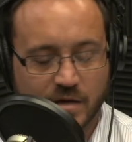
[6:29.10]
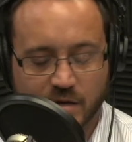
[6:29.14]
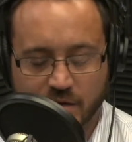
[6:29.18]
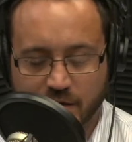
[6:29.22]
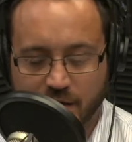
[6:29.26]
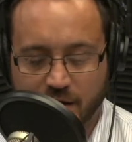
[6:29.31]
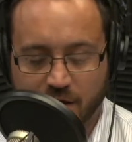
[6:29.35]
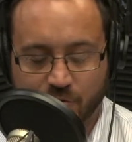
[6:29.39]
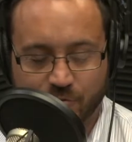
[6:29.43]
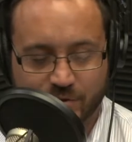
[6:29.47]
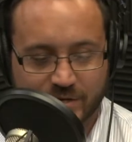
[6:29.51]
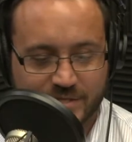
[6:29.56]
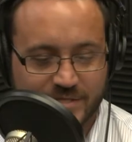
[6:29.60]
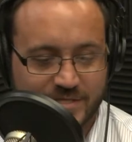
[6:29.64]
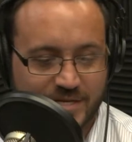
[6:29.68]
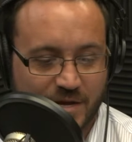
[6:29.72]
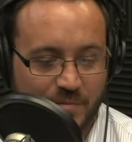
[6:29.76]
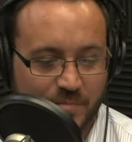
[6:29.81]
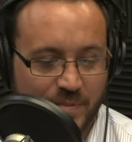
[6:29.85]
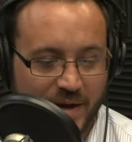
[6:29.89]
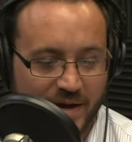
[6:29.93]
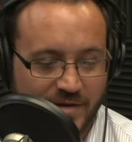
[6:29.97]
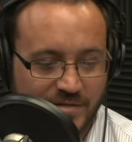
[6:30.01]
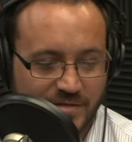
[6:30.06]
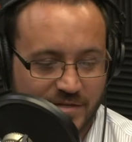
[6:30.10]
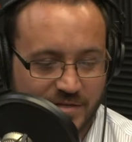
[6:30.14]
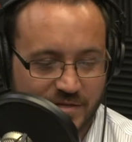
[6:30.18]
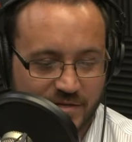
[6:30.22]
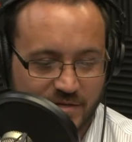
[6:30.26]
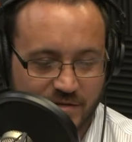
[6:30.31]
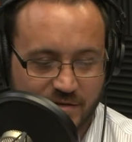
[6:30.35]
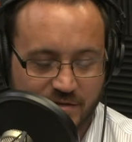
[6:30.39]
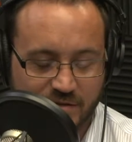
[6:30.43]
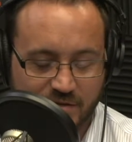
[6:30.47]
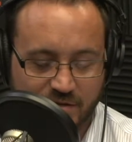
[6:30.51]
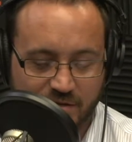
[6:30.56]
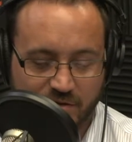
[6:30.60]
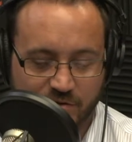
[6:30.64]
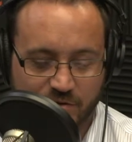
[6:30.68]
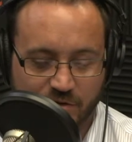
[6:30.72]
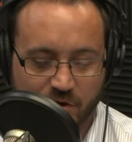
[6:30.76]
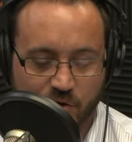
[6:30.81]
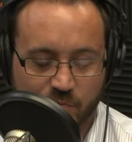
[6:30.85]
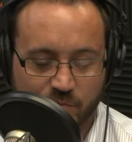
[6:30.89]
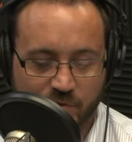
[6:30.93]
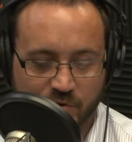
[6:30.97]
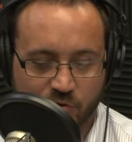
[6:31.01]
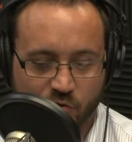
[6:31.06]
yeah i want to step back to the you know
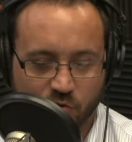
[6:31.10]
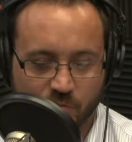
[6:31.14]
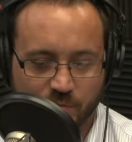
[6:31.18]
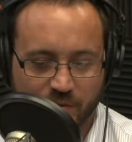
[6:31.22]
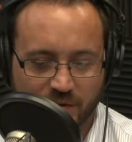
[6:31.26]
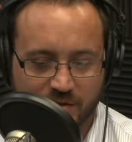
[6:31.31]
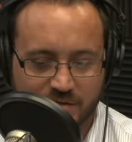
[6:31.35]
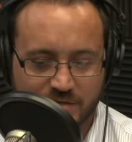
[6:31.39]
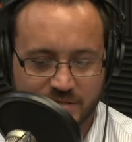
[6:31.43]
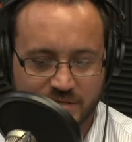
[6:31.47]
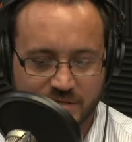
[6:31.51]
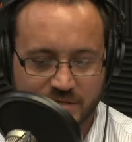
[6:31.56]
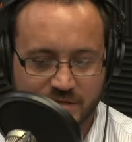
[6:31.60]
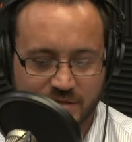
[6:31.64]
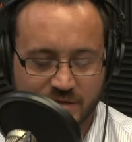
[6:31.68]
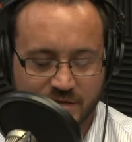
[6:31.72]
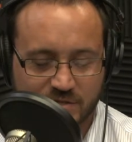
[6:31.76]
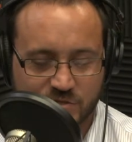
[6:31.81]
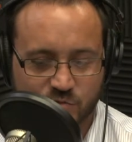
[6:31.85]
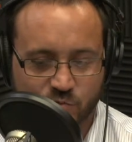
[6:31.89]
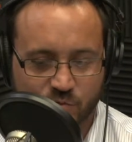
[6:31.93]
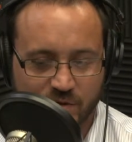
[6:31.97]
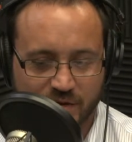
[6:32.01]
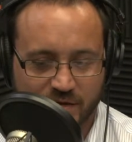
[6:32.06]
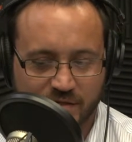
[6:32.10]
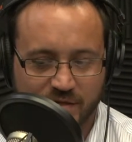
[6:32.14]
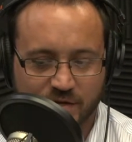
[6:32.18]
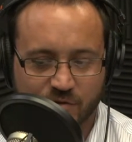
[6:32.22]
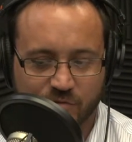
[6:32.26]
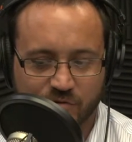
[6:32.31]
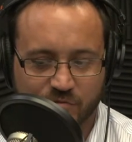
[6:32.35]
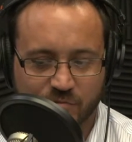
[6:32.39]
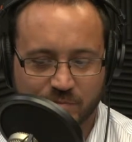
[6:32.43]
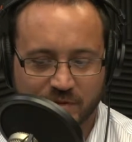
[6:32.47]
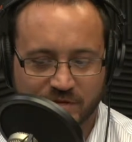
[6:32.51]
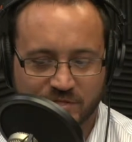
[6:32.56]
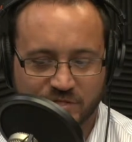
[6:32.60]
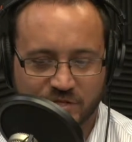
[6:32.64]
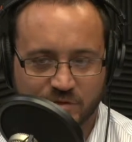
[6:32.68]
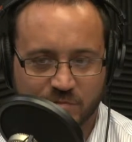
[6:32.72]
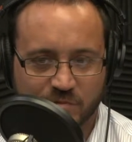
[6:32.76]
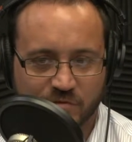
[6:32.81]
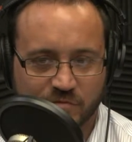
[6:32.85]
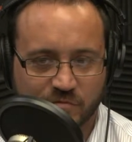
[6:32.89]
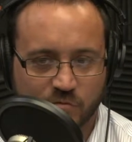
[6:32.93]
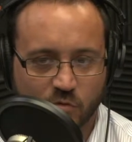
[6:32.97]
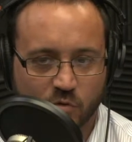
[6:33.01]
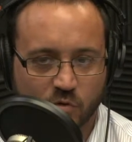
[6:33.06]
the open door policy that's one i think we've
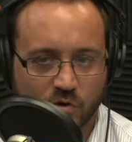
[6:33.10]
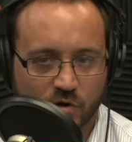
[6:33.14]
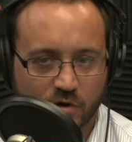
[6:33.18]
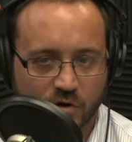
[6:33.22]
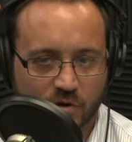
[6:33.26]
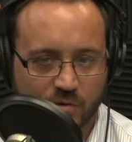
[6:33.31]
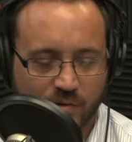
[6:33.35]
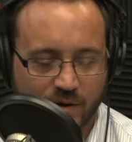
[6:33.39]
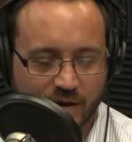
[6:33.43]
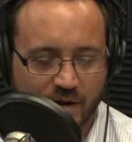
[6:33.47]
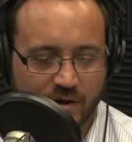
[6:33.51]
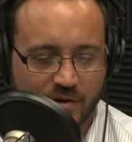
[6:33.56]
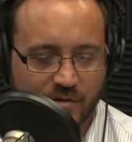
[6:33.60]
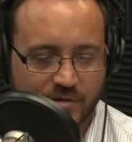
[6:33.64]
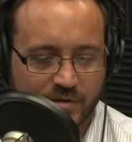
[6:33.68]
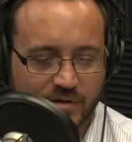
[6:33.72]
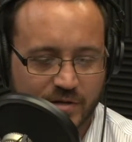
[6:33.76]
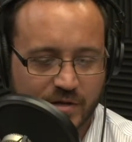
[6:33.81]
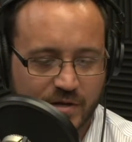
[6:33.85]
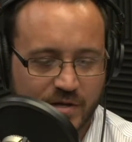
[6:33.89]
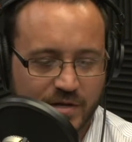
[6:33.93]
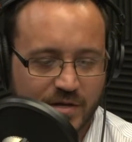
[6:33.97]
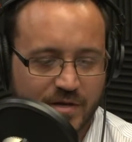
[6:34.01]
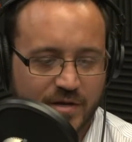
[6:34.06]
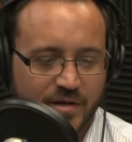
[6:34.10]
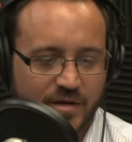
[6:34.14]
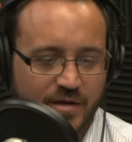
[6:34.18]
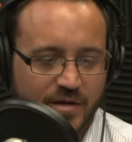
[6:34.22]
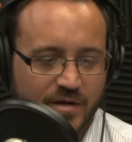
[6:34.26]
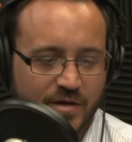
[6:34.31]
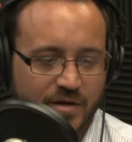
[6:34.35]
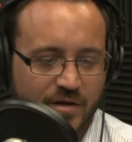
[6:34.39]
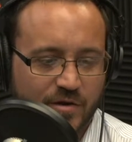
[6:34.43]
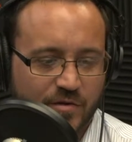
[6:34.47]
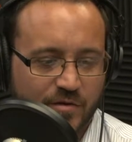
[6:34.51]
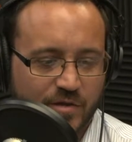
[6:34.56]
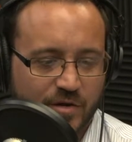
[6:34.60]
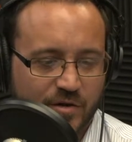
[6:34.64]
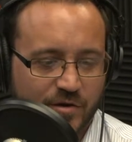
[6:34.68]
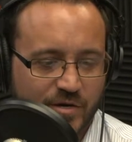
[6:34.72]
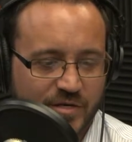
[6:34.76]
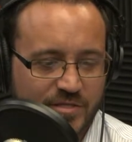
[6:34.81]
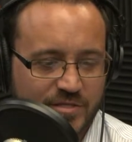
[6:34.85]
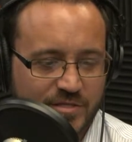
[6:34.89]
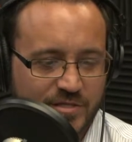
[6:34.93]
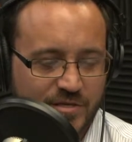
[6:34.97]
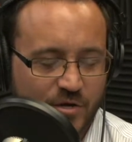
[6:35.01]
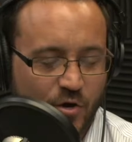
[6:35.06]
mentioned before around you know there
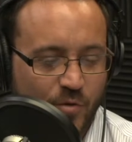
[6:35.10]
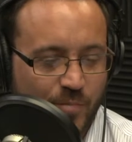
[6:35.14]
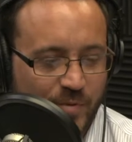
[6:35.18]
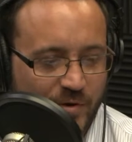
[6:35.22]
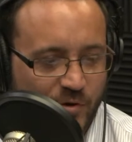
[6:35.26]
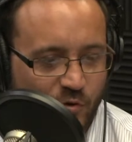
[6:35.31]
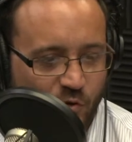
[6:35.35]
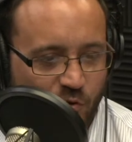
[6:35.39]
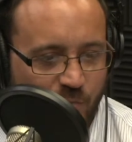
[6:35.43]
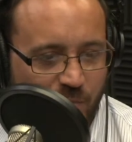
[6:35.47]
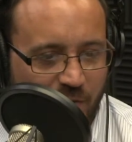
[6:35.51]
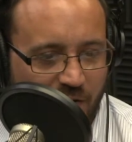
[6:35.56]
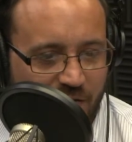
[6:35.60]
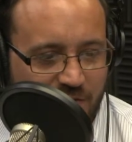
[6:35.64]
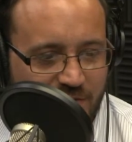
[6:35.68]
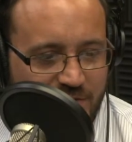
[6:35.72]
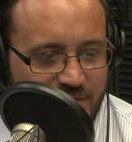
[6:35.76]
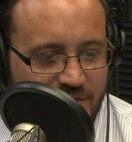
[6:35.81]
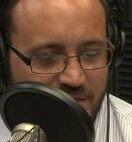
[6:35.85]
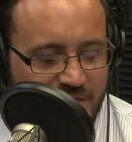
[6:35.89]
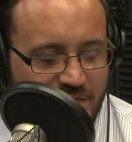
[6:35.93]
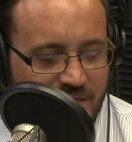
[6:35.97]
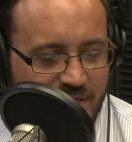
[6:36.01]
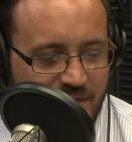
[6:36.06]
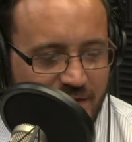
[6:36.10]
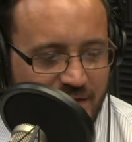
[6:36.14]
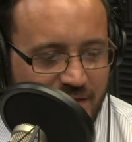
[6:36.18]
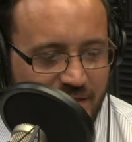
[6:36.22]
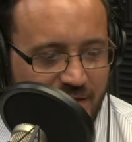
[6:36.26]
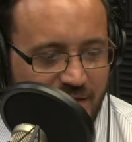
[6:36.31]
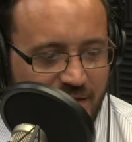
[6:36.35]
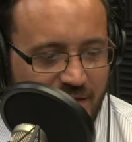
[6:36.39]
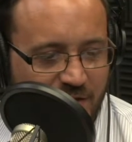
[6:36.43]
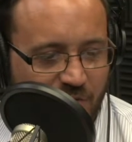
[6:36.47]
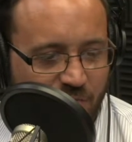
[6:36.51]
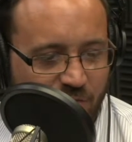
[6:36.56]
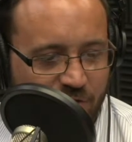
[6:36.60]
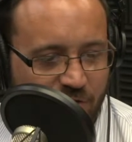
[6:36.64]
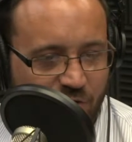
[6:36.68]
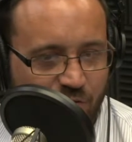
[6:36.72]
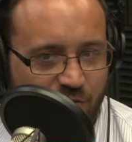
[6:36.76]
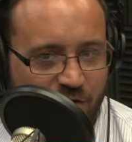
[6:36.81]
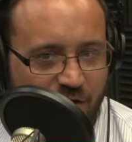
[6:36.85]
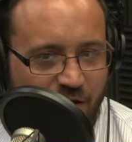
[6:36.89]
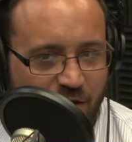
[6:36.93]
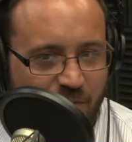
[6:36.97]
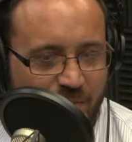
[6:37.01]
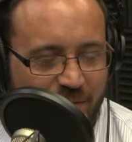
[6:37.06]
is an open door policy in that when
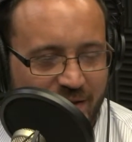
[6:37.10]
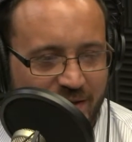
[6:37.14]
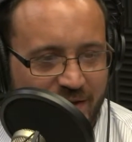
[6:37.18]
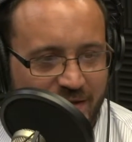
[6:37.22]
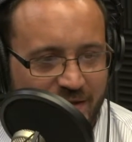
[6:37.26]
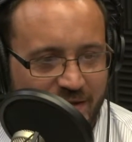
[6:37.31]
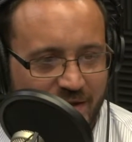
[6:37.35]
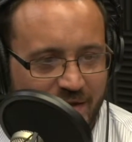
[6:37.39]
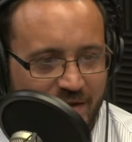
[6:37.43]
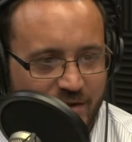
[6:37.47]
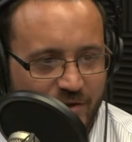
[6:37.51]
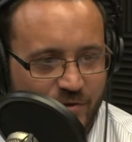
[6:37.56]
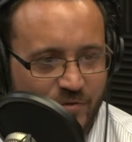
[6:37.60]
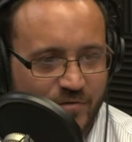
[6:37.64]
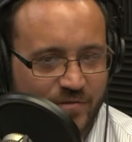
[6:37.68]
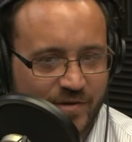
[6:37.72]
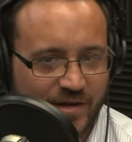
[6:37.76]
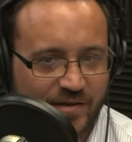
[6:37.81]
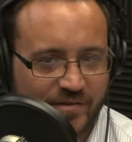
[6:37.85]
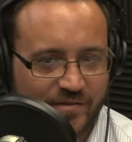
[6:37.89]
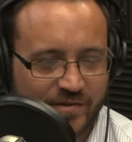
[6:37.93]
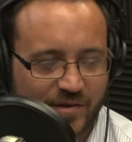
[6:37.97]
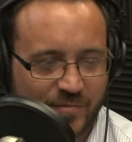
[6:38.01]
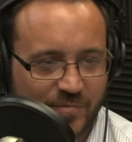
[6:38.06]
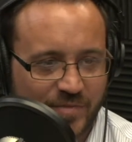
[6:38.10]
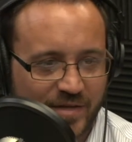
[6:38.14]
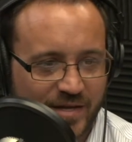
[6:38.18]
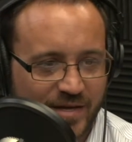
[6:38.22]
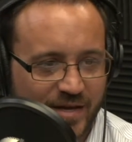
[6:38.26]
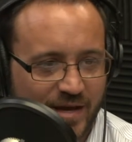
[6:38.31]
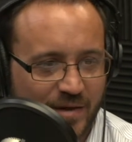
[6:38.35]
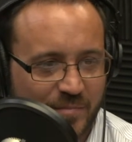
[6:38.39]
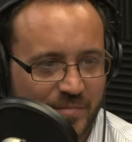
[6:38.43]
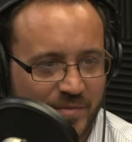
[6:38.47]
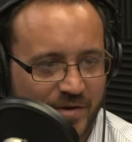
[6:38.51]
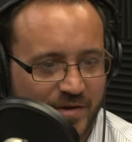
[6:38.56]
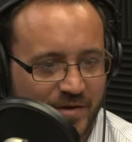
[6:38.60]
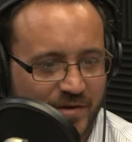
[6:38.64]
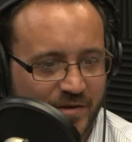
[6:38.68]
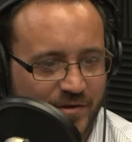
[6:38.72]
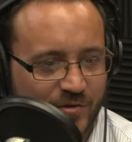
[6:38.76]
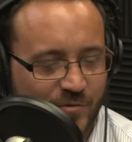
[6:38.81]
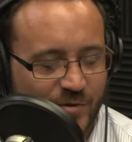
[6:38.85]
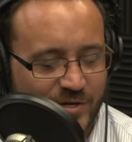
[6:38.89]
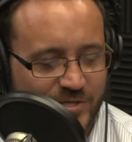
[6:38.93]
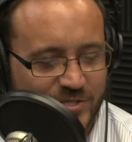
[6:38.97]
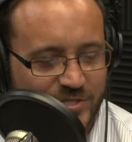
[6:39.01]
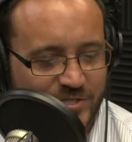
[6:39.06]
you come in and you say something i'm going to
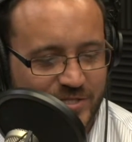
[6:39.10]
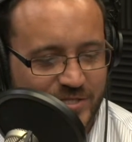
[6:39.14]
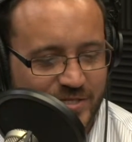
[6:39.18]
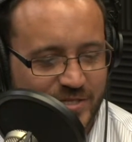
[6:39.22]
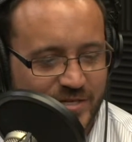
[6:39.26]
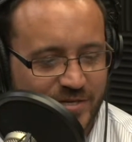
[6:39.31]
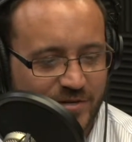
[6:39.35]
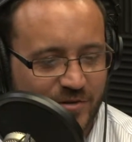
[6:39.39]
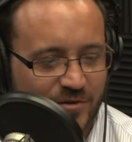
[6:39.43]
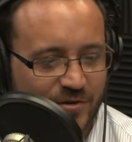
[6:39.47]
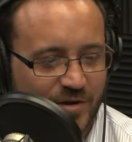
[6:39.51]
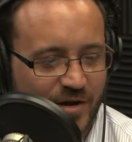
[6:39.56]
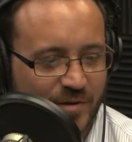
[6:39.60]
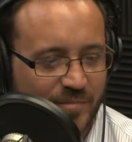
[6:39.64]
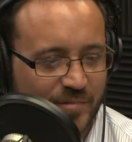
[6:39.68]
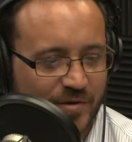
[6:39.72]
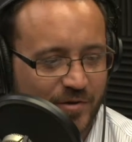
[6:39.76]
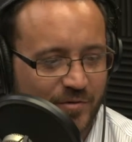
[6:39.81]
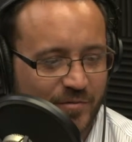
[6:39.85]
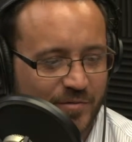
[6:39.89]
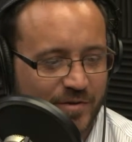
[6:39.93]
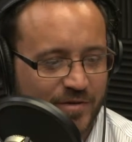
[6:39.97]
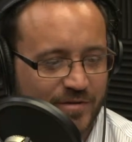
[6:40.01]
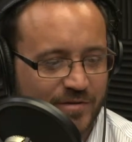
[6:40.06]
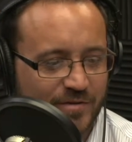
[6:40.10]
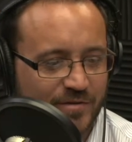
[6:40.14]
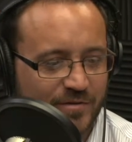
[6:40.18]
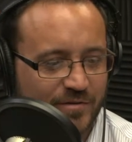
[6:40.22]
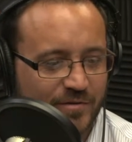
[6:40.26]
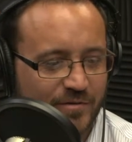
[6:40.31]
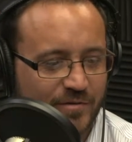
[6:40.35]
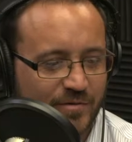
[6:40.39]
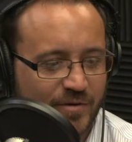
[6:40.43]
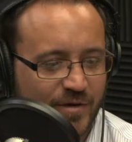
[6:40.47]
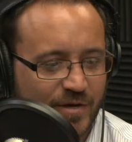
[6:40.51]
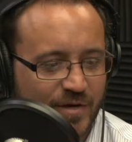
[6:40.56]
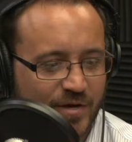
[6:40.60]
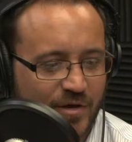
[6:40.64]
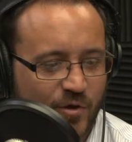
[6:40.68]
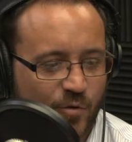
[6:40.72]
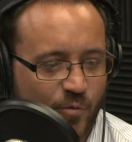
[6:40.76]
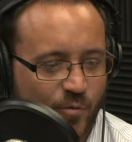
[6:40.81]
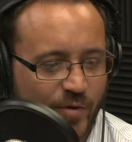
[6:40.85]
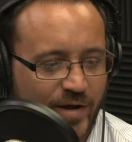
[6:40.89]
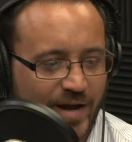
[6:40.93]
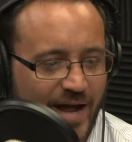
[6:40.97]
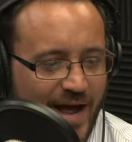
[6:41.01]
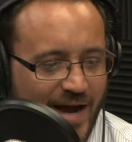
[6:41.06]
question it or i'm going to
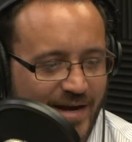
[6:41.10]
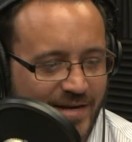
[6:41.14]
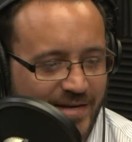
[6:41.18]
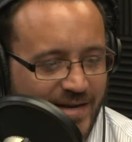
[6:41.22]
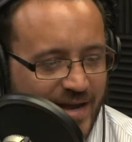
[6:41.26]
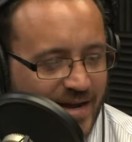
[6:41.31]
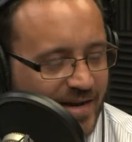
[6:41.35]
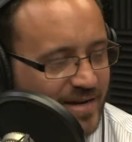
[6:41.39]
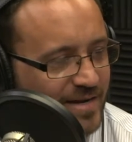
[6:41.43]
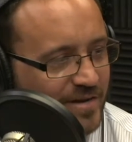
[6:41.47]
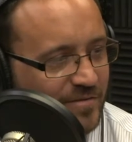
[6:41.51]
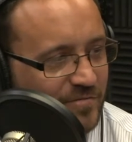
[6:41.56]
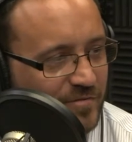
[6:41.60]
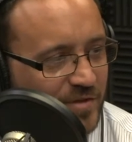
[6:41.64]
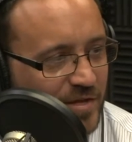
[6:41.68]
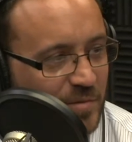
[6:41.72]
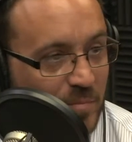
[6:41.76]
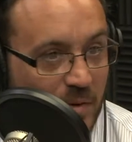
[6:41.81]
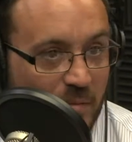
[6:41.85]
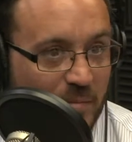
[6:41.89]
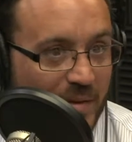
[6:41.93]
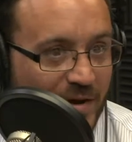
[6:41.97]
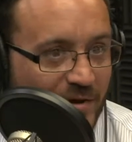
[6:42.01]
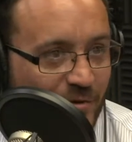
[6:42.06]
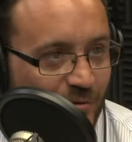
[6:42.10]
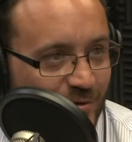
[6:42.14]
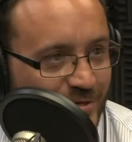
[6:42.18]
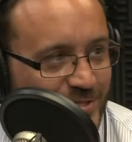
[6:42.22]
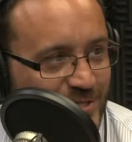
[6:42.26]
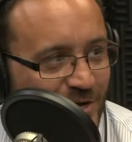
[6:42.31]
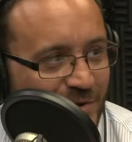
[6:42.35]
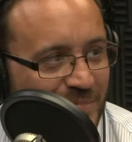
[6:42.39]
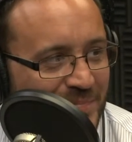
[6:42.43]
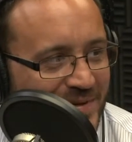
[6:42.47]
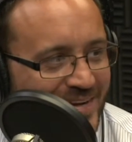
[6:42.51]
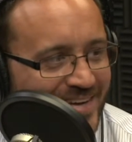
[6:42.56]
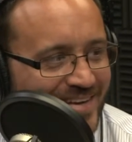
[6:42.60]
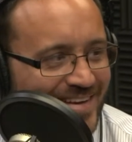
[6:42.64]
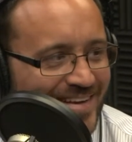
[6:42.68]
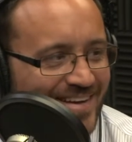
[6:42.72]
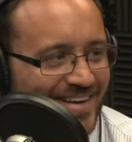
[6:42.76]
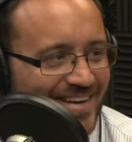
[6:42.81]
react negatively, but my door's open.